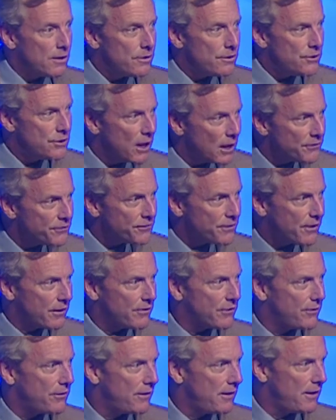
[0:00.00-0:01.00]

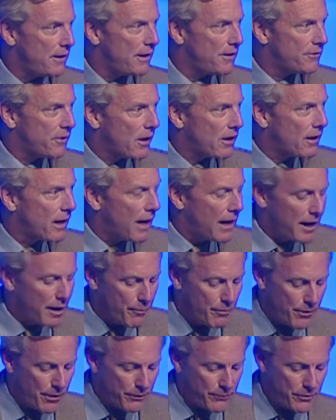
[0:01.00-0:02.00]
Justice is our guiding
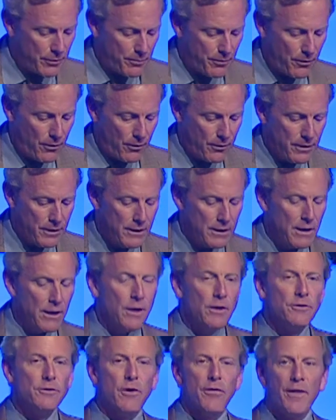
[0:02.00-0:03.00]
principle.
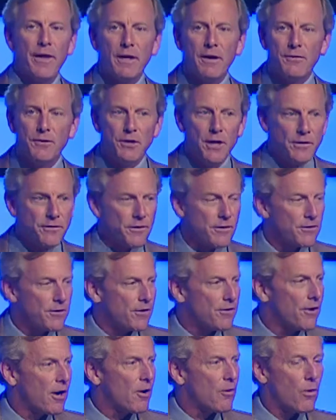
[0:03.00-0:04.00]
So think of justice
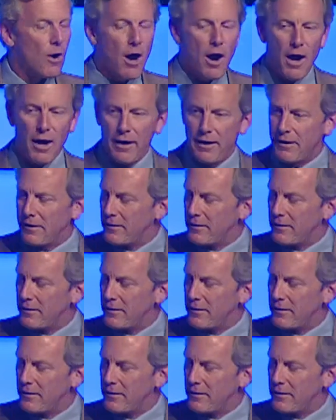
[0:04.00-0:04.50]
as our rock.